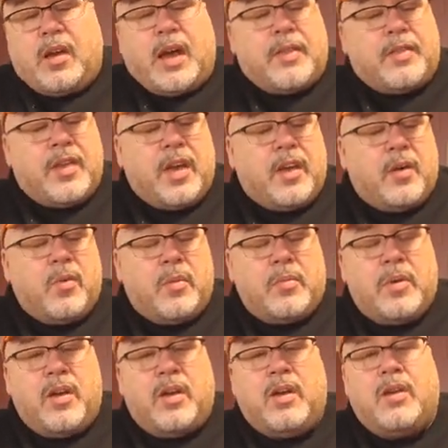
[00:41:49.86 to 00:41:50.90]
think it would
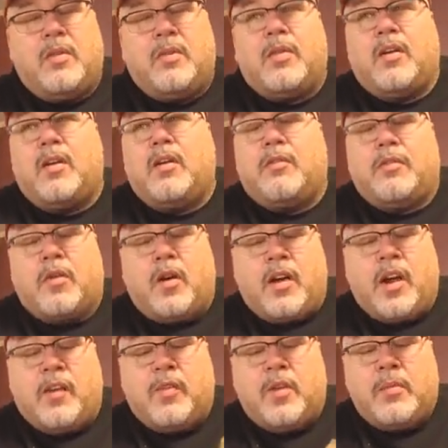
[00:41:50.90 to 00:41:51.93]
be for
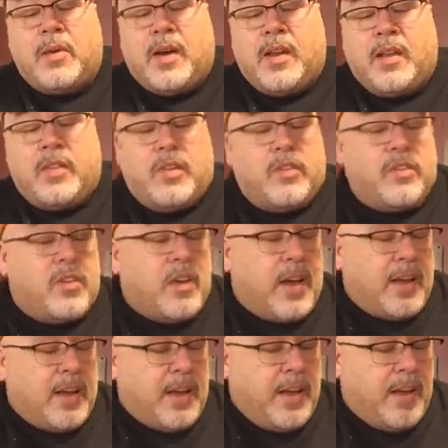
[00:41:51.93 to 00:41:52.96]
everybody that's
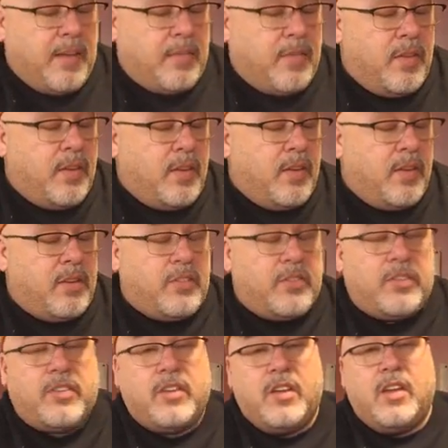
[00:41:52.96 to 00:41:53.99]
got to have
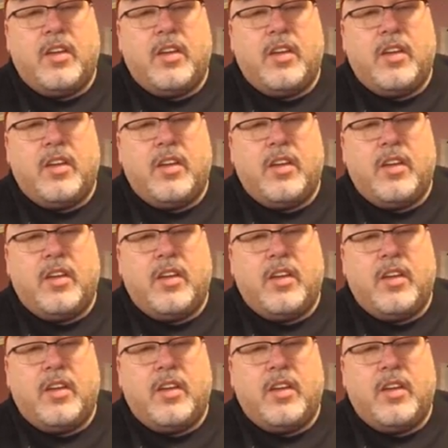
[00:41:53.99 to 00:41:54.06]
this